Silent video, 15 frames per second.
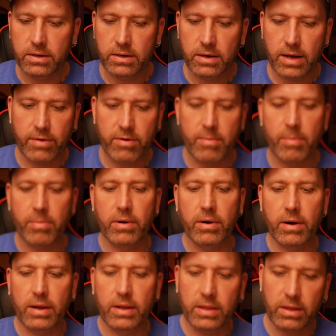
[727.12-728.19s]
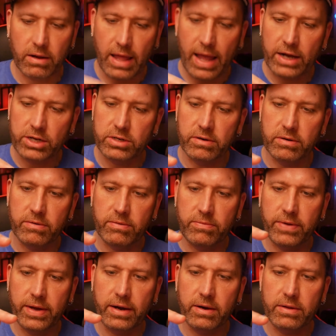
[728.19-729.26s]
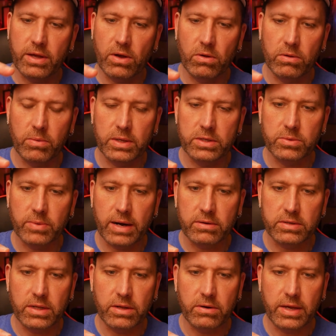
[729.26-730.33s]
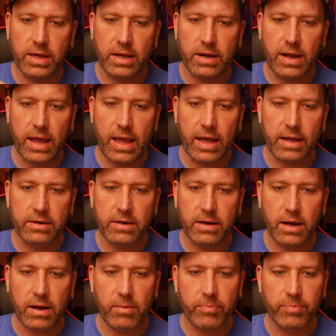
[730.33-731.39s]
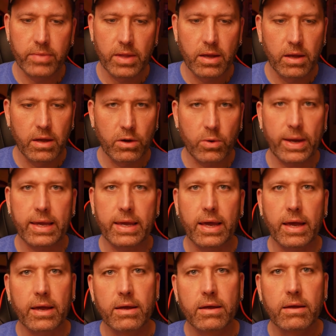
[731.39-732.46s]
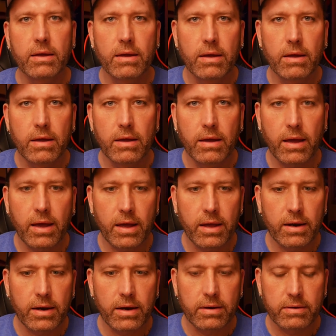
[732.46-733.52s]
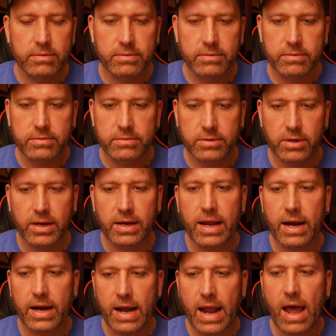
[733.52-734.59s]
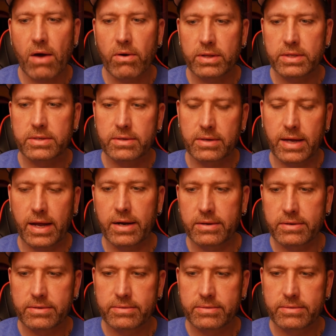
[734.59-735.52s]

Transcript: remember a little action figure, the old ones when I was a little kid. I had Quick Kick, and looking at it now, it's kind of